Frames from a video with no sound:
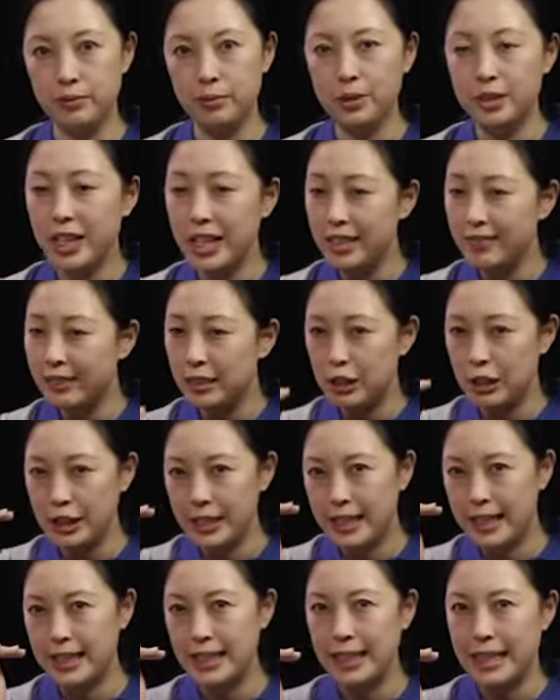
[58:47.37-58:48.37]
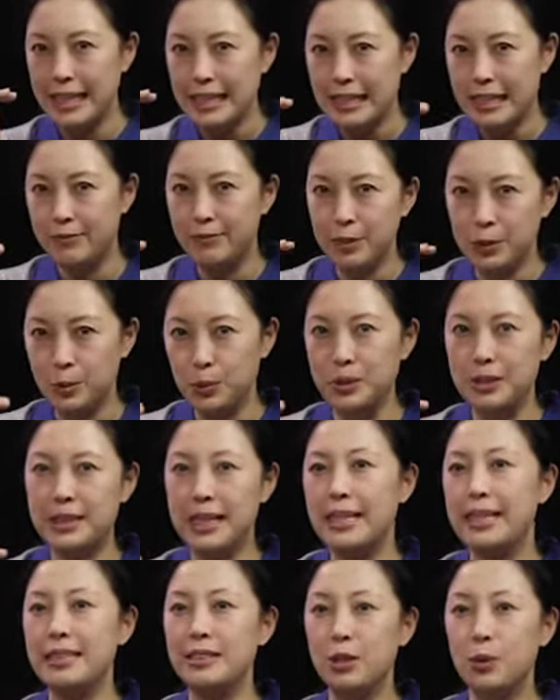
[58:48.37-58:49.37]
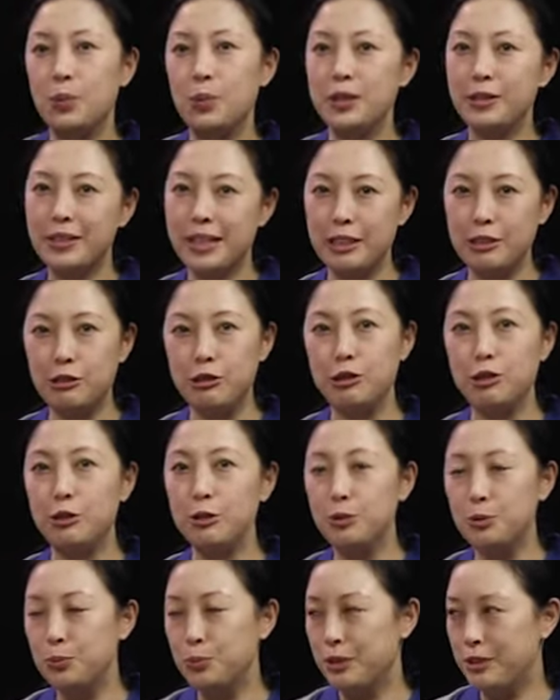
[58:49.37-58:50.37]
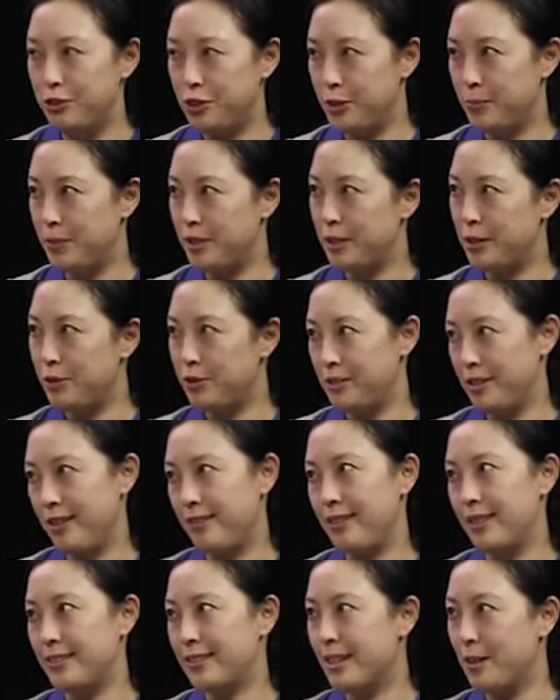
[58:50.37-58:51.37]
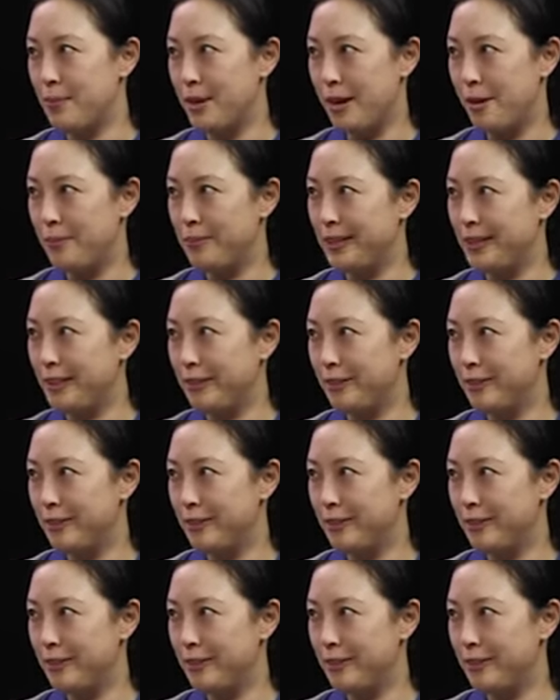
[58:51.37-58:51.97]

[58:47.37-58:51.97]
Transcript: We're not even looking at the individual settings on what you can do with GPOs yet. That's coming up later.